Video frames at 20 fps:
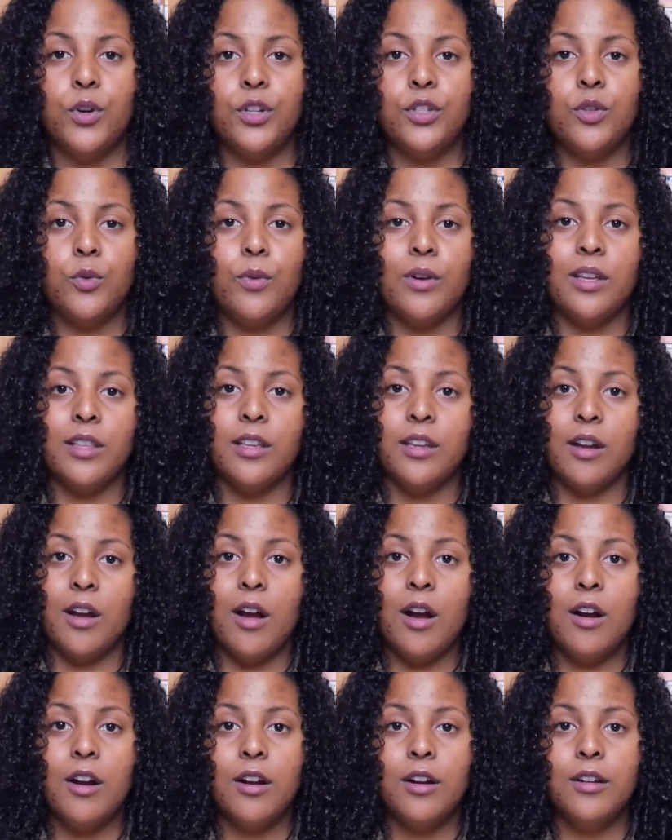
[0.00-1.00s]
work the way they
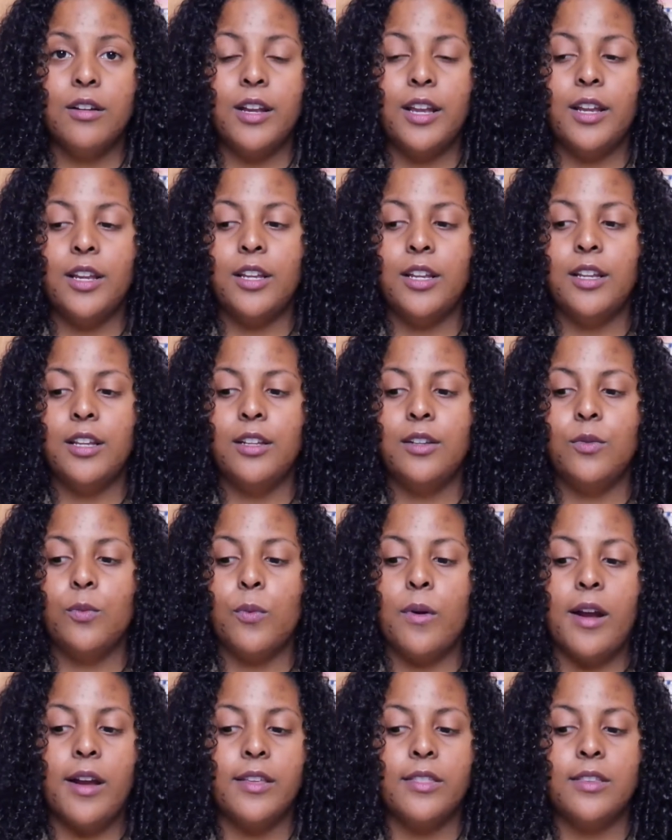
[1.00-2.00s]
are and
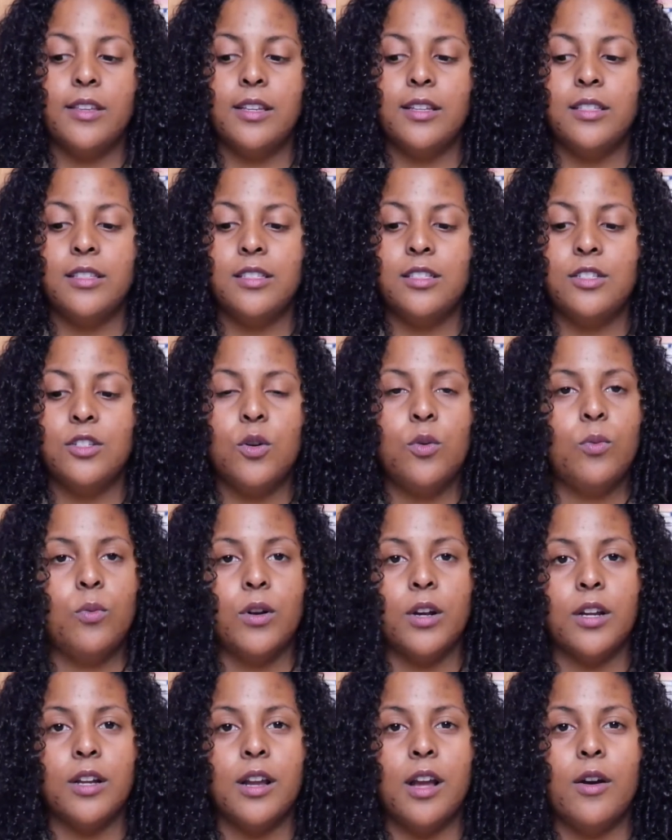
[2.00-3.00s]
why things don't
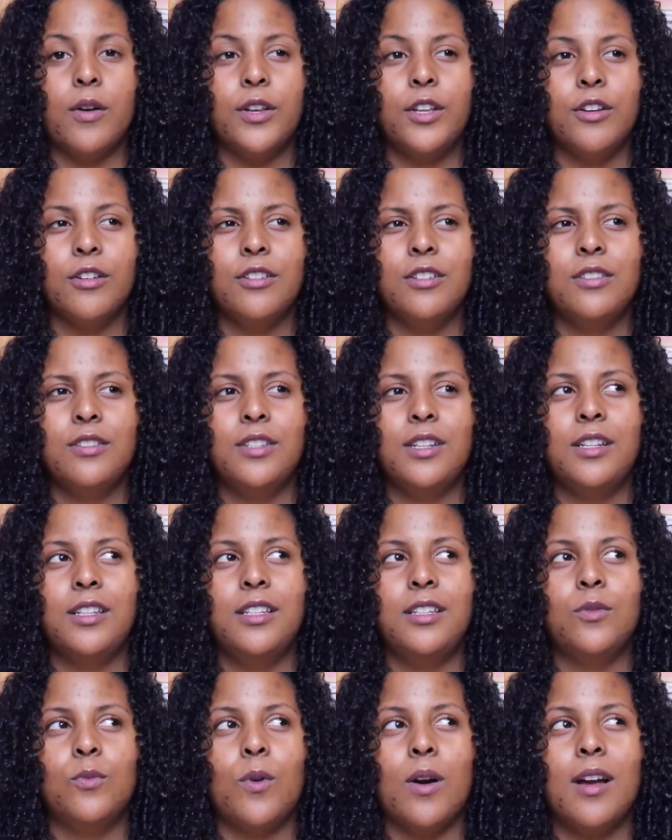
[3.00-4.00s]
work out, and you're
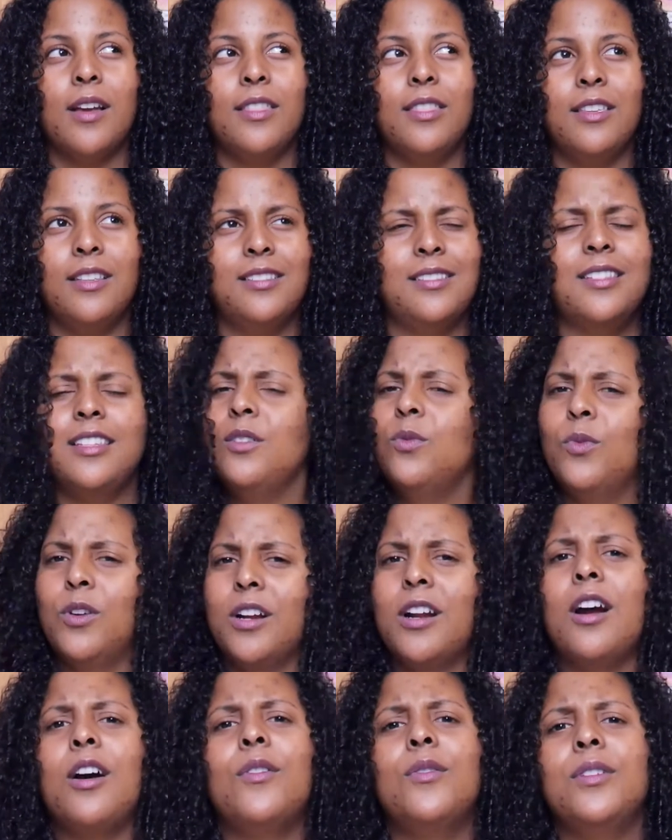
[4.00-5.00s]
understanding why things didn't
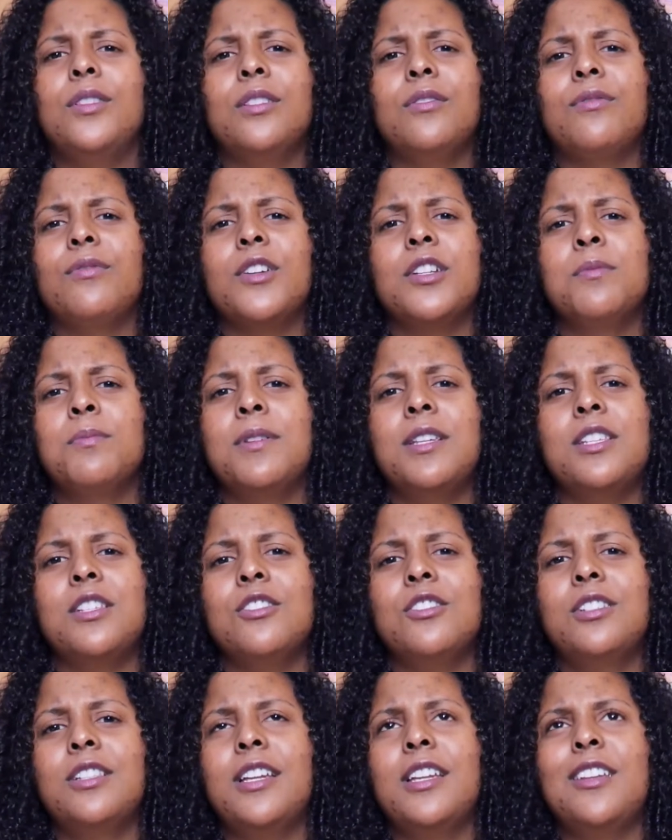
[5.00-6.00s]
work out in the first place,
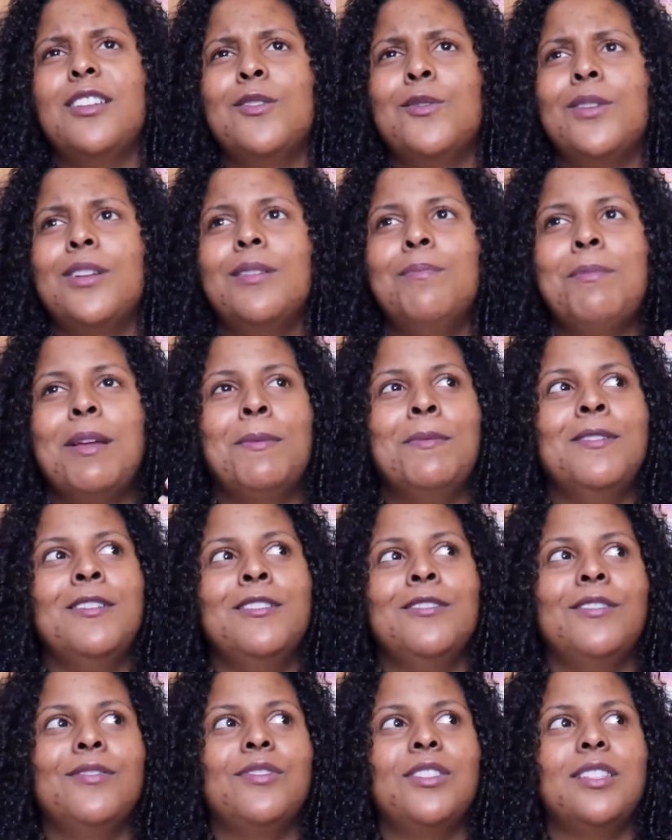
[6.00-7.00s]
and you're like, you know what, maybe
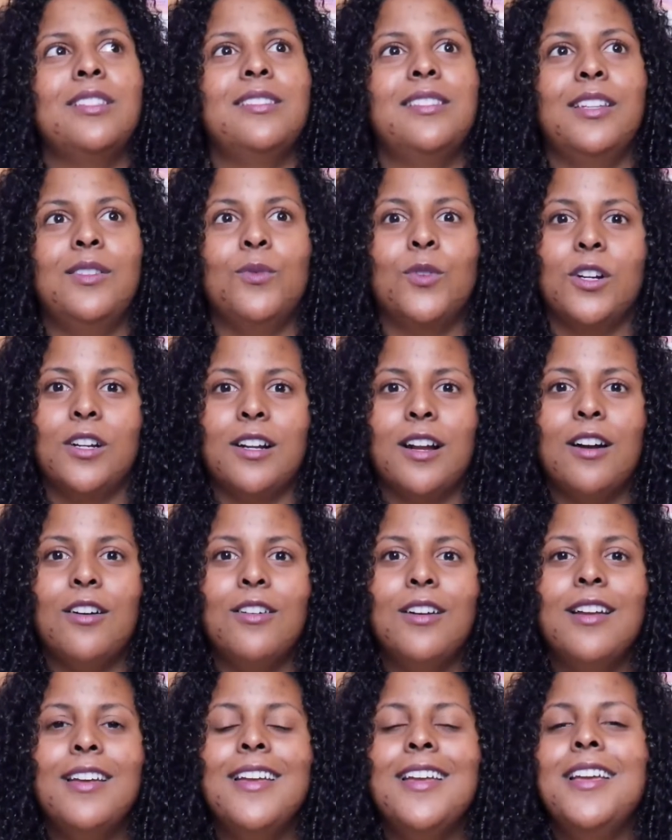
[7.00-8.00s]
if this didn't work
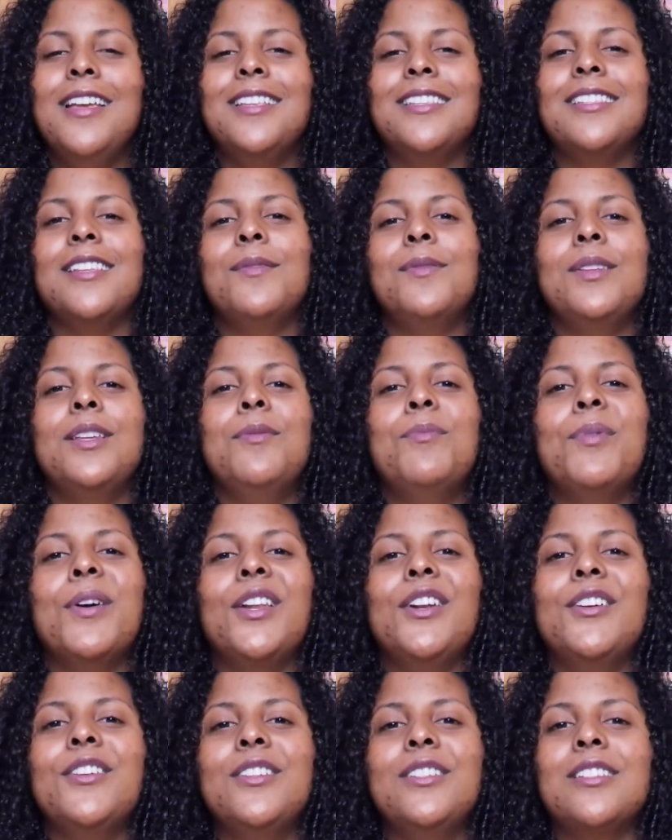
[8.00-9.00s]
out, something
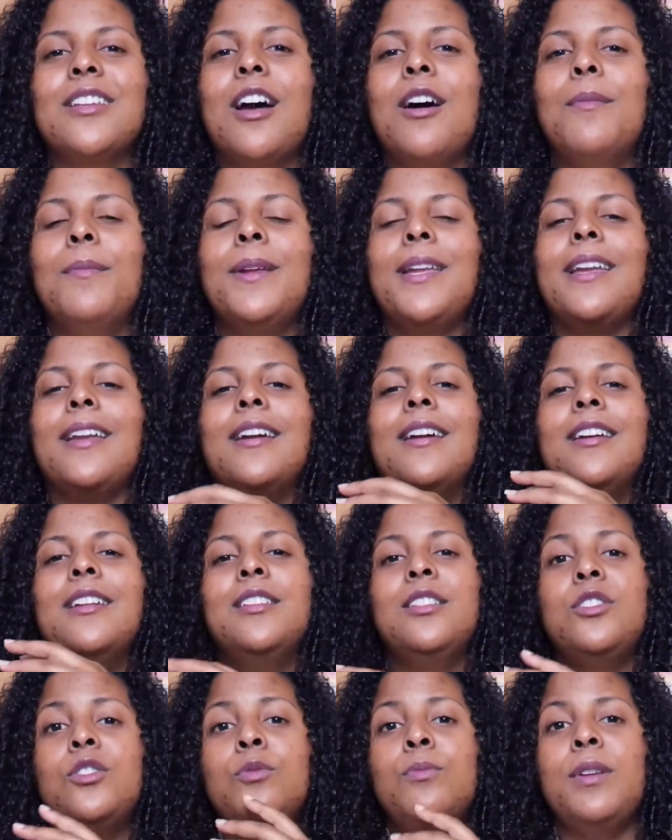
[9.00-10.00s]
better is coming
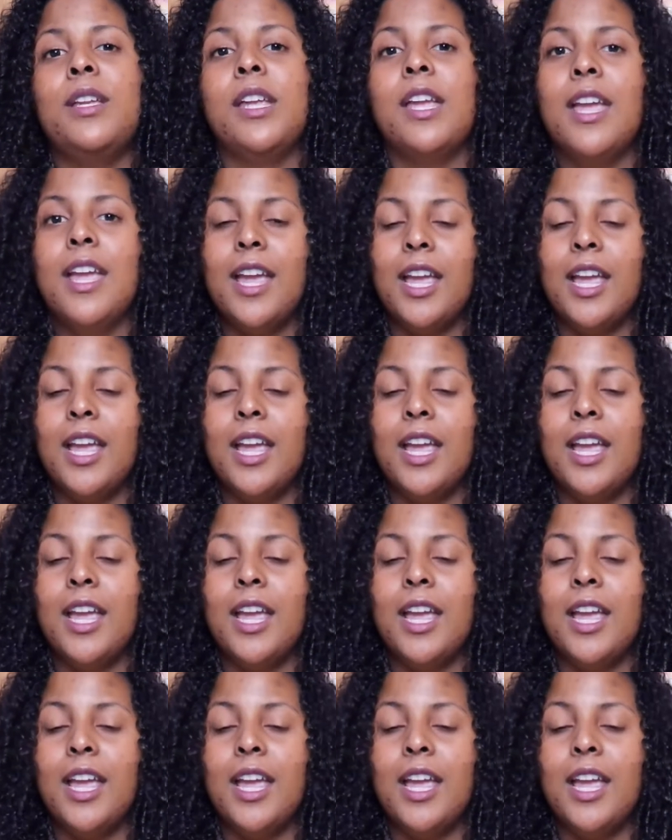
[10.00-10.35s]
to me.